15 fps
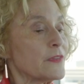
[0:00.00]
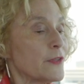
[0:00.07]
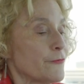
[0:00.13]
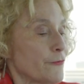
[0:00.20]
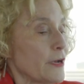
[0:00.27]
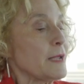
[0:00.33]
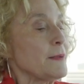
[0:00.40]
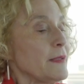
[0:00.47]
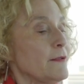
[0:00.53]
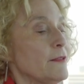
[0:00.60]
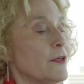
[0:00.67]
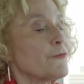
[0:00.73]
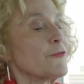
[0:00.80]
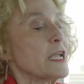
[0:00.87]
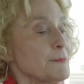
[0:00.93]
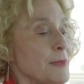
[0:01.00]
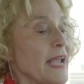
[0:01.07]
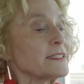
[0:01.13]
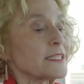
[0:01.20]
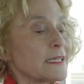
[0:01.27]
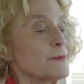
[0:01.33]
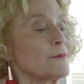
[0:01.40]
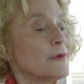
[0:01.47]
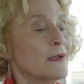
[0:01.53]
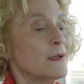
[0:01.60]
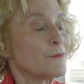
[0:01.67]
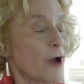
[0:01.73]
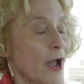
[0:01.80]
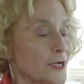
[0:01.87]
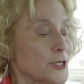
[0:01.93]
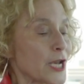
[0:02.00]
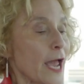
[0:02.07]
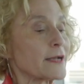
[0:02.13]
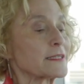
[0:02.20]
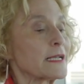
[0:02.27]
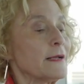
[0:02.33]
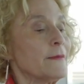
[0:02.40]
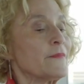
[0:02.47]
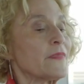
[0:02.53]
the Freemason project?